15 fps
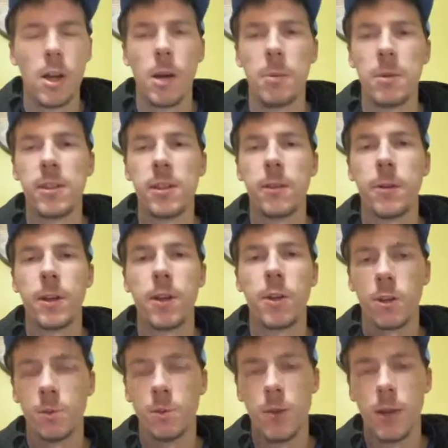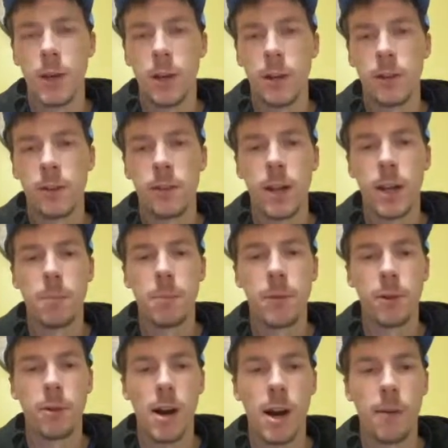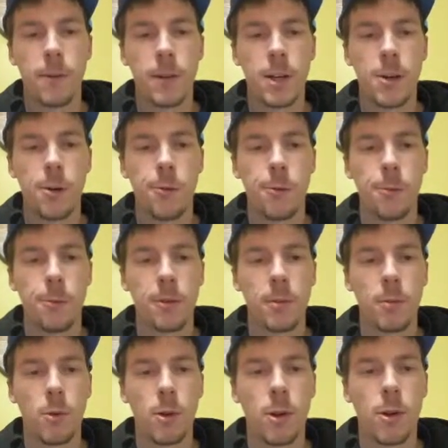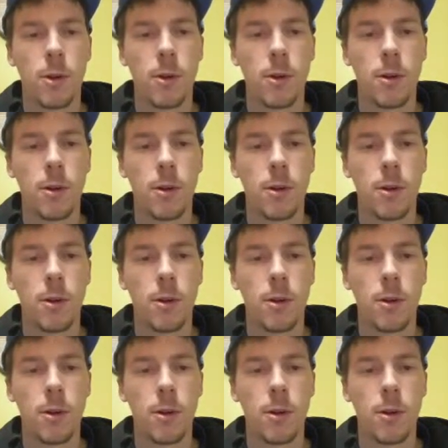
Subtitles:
Let me see if I can just snipe the graphic here from somewhere.